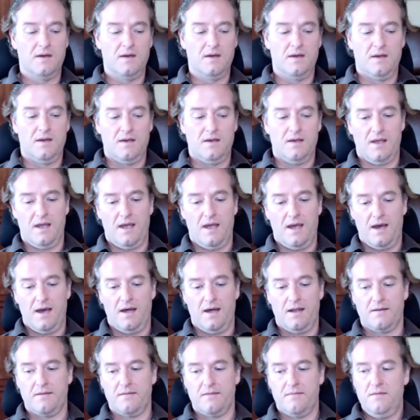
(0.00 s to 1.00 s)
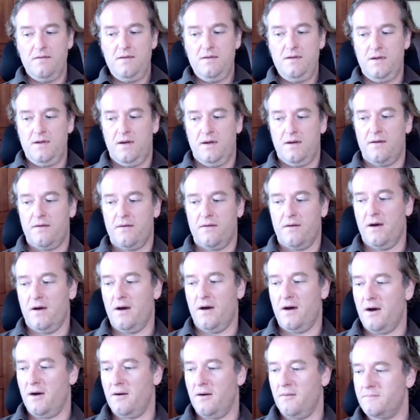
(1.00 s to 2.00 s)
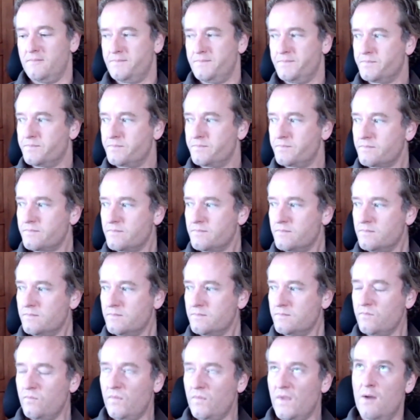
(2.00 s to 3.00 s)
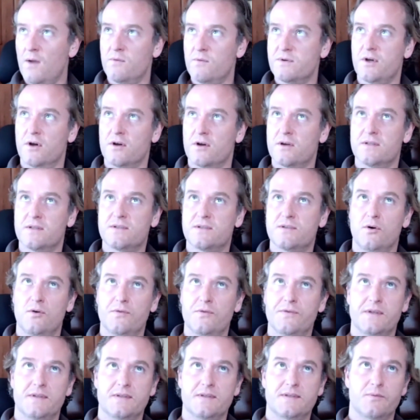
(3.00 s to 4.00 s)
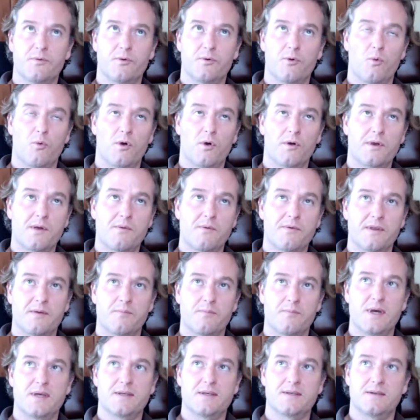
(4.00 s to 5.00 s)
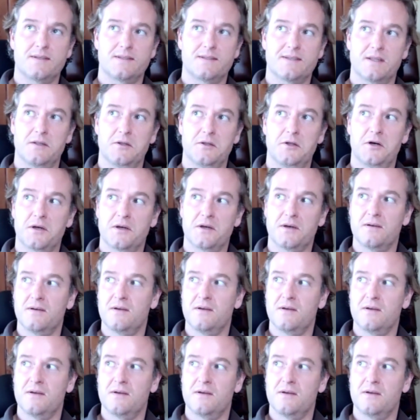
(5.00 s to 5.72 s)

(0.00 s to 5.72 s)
And um, it was our consultants that we were working with that basically said, look,